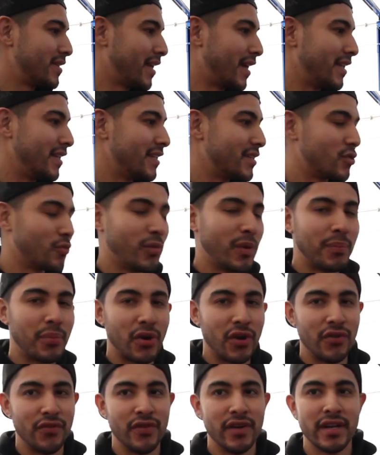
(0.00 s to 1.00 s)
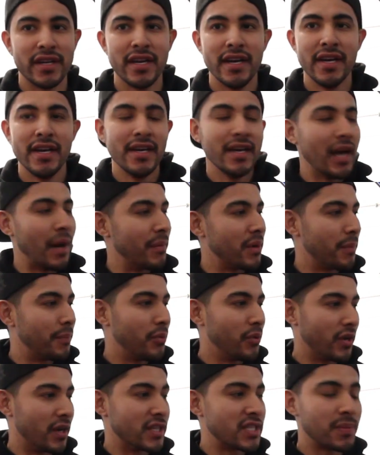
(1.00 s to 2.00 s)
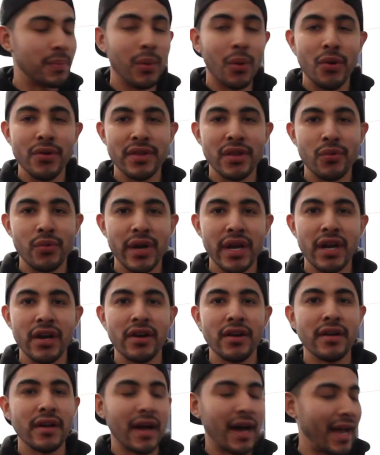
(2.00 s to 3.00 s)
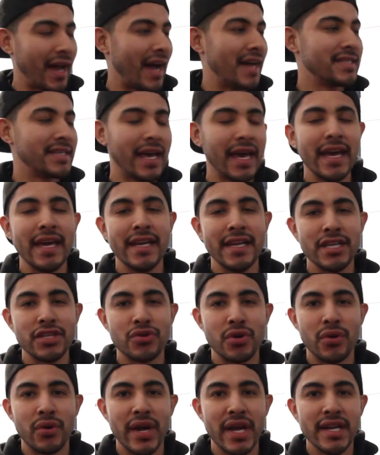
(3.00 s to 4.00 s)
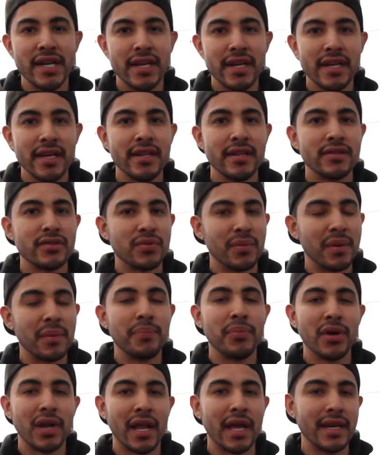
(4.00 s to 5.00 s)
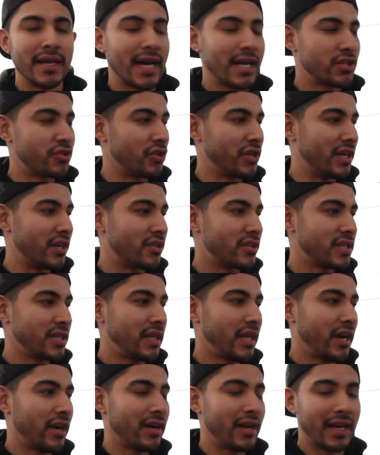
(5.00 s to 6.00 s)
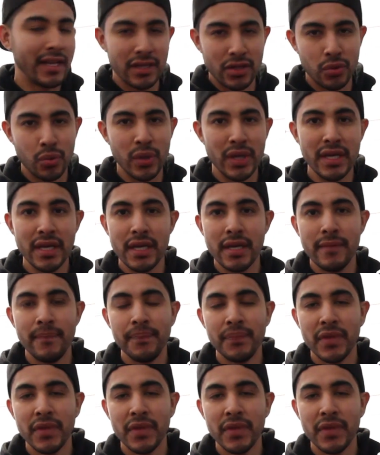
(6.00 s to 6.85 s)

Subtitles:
And this will be perfect. I'm gonna put a spool in the rear. It has an 8-inch rear end in it, so I'm gonna put like nicer gears in there, like three